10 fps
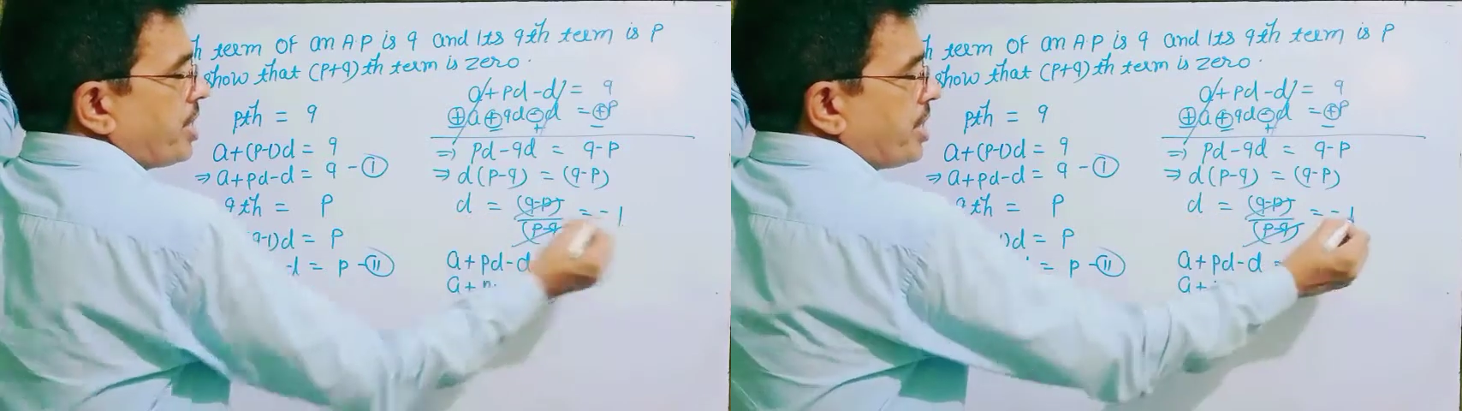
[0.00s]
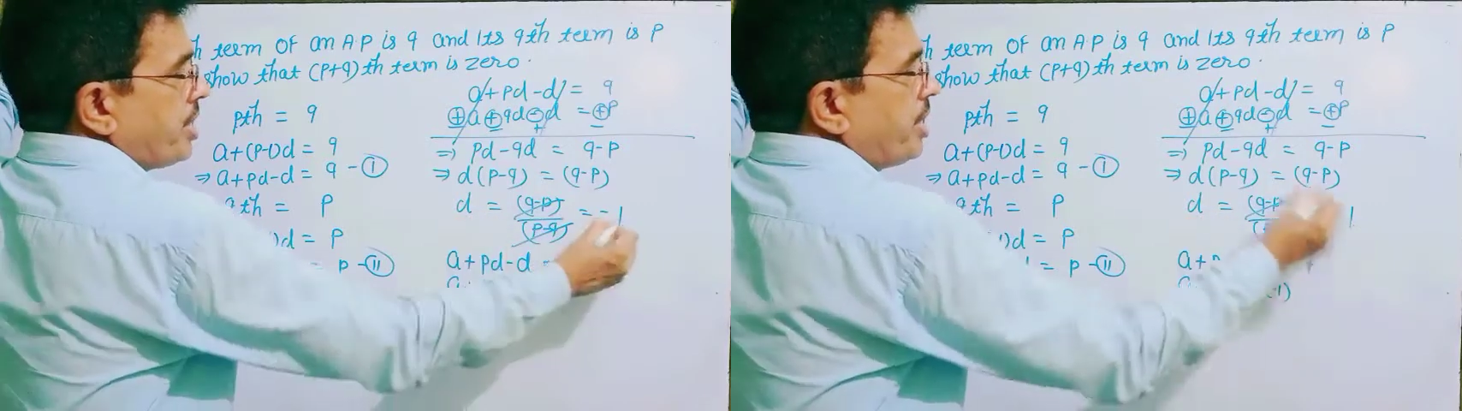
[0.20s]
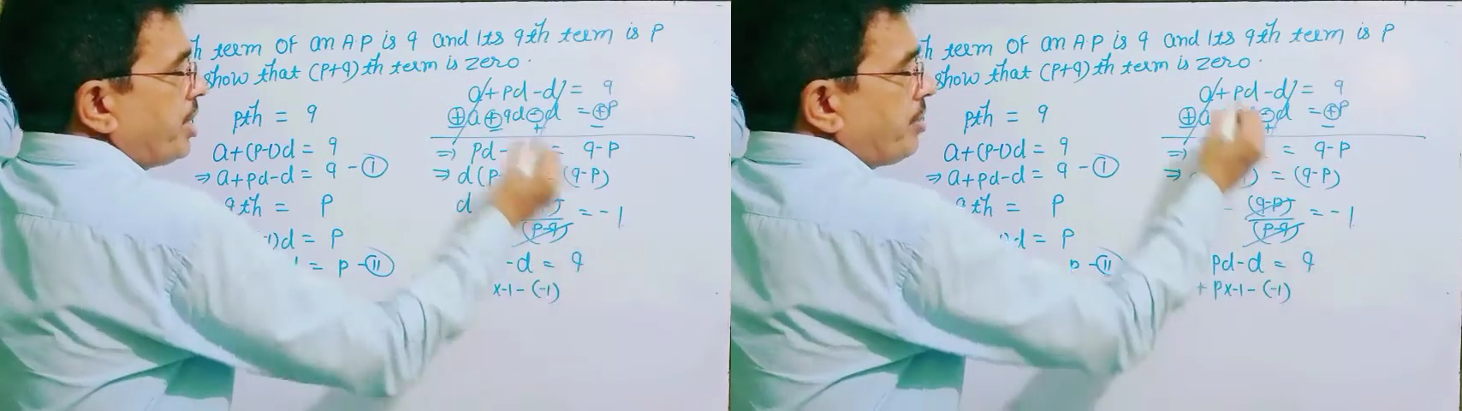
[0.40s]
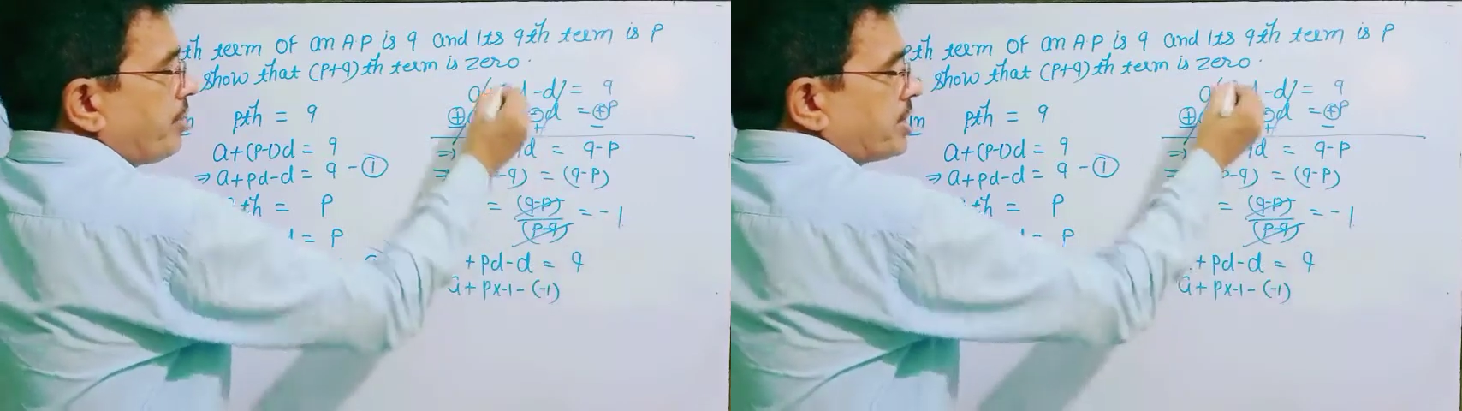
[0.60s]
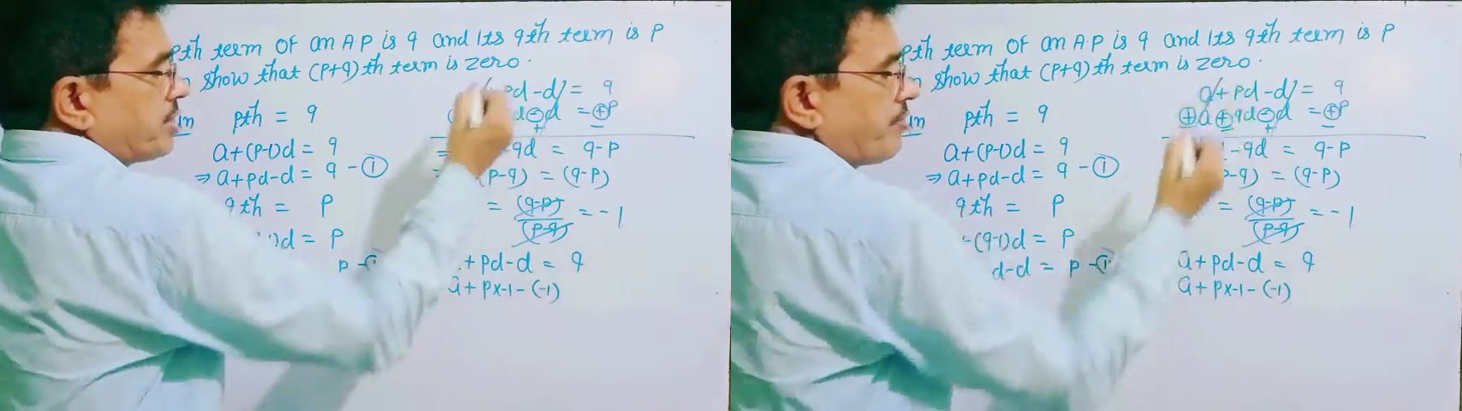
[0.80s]
D in
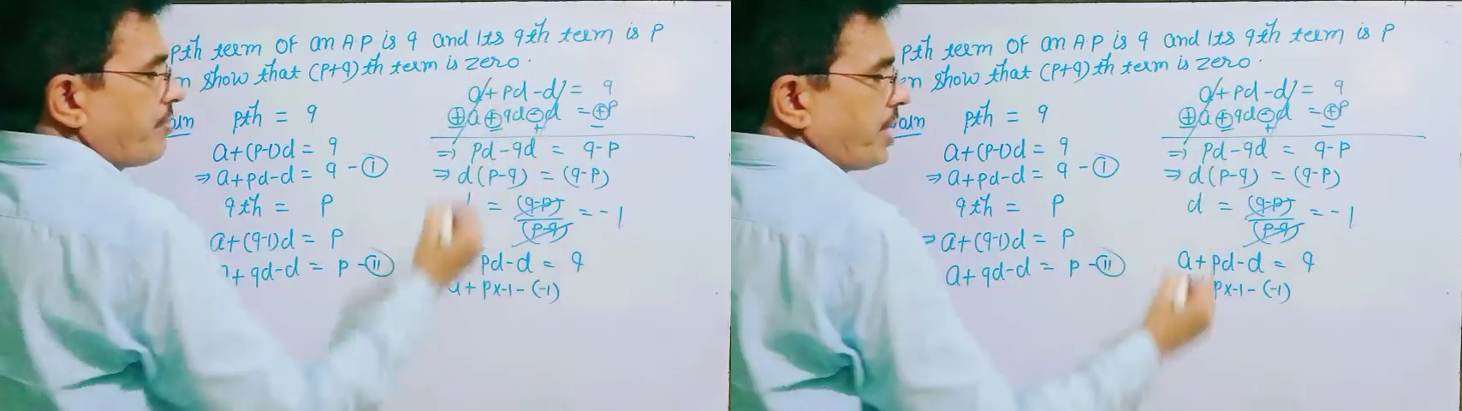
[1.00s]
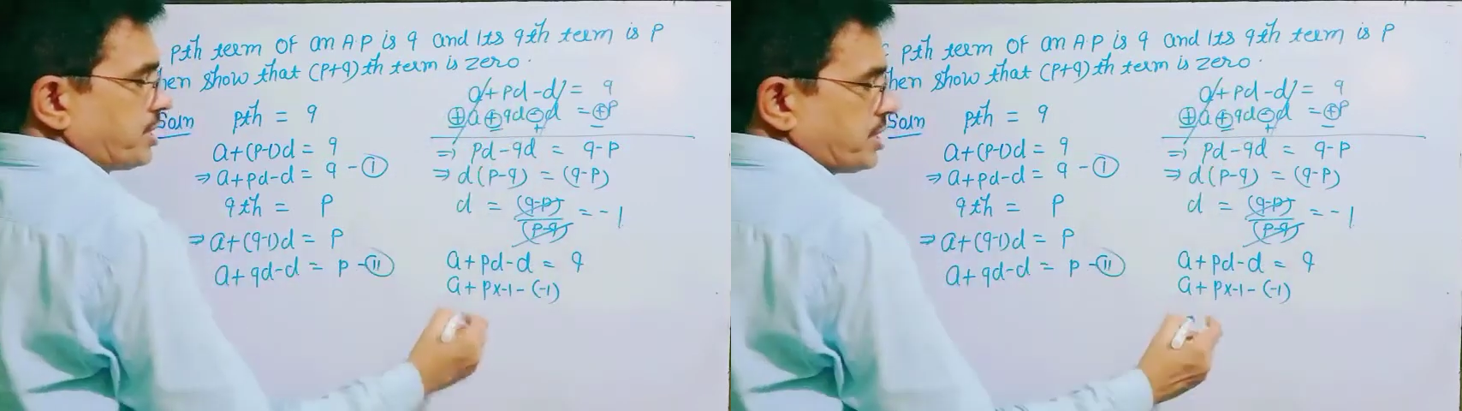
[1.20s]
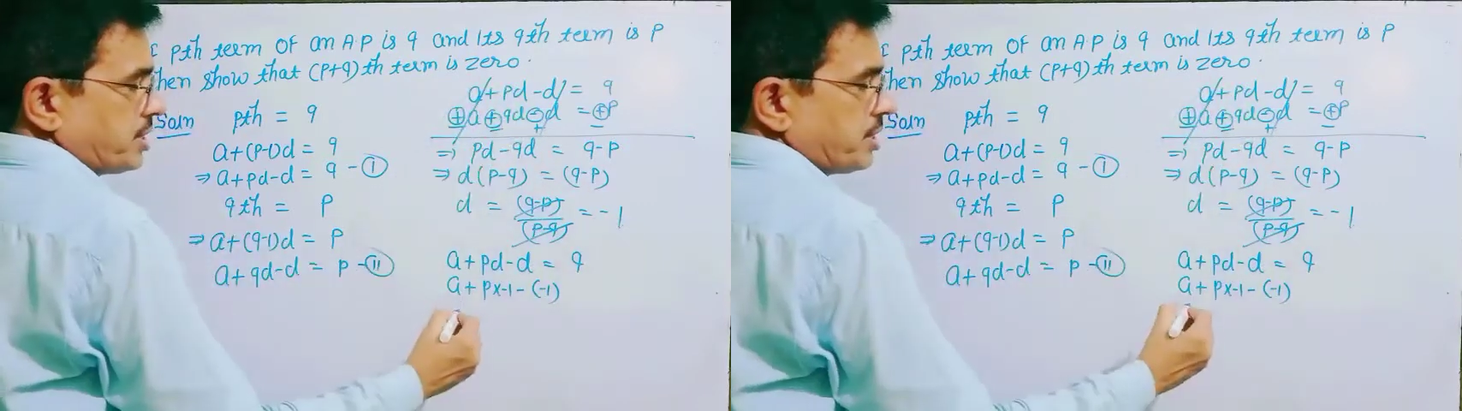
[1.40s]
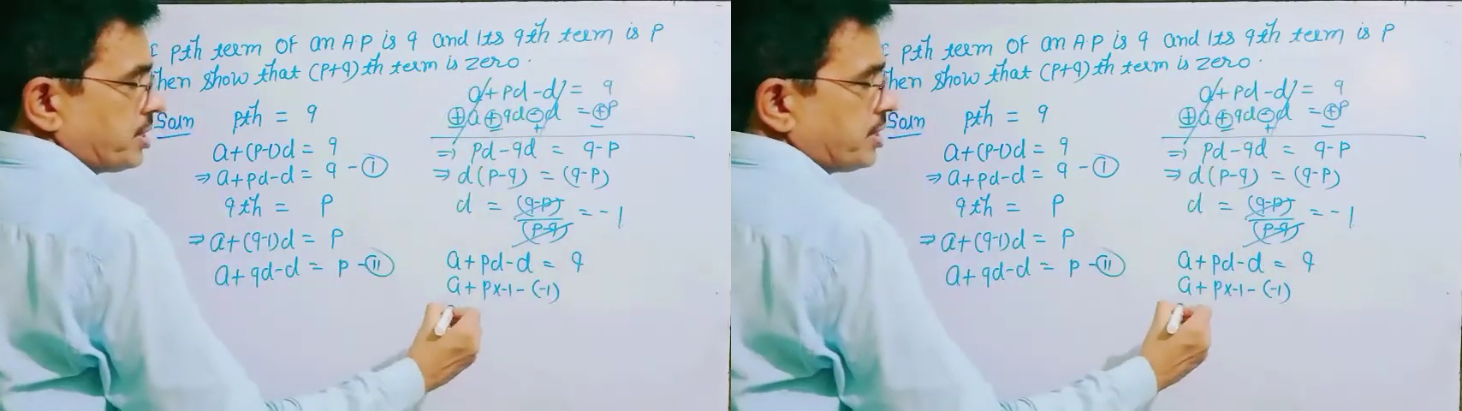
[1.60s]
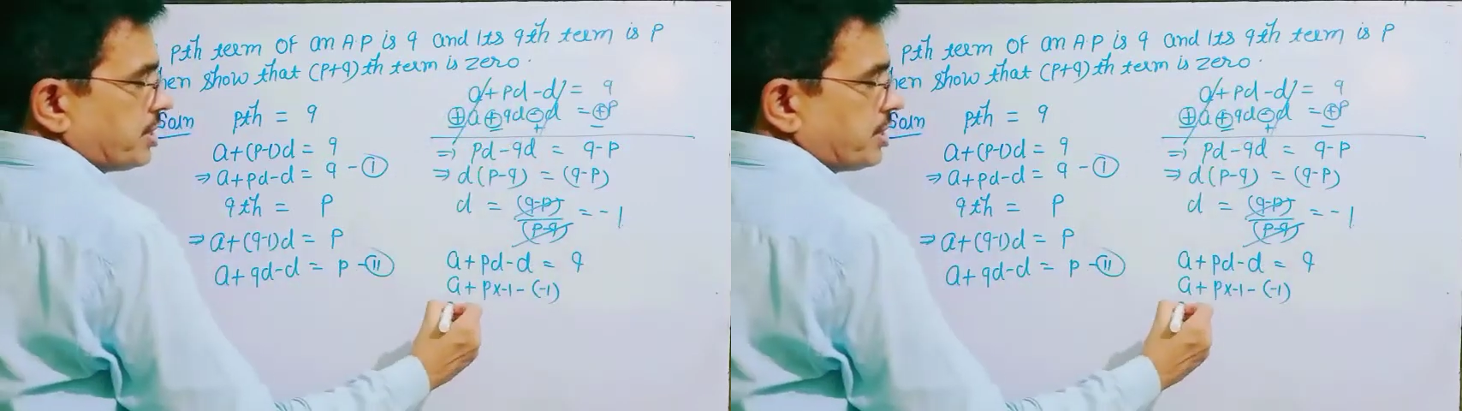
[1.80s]
equation first.